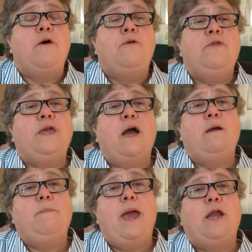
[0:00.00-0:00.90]
The
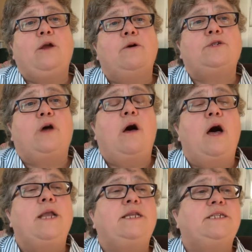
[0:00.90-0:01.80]
young man goes
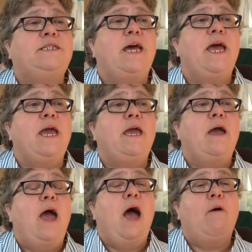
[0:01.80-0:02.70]
on to say
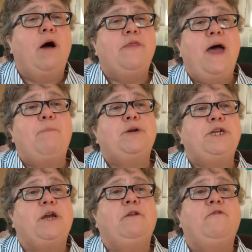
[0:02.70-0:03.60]
how on that
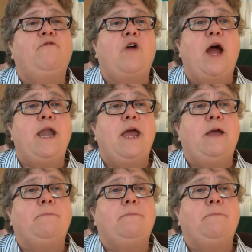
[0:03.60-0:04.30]
particular Friday,